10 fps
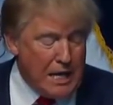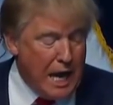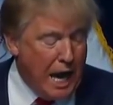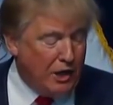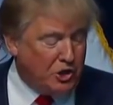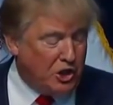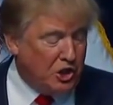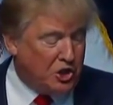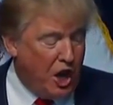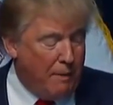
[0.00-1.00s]
nasty
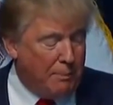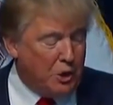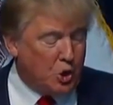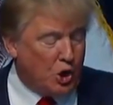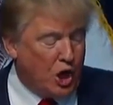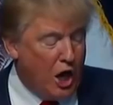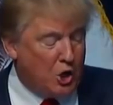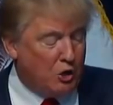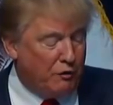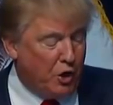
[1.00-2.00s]
statements or
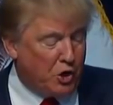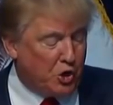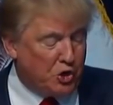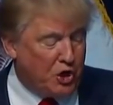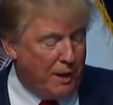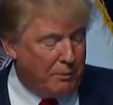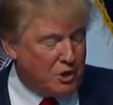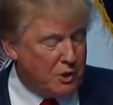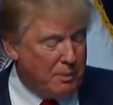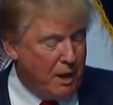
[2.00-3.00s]
controversial
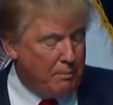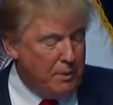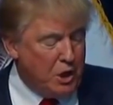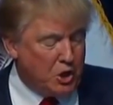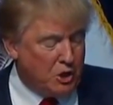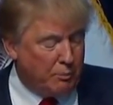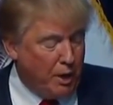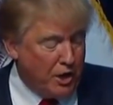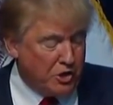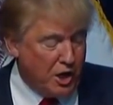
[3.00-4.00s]
statements about me to the
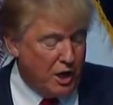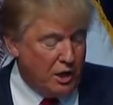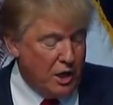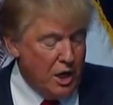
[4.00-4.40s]
president,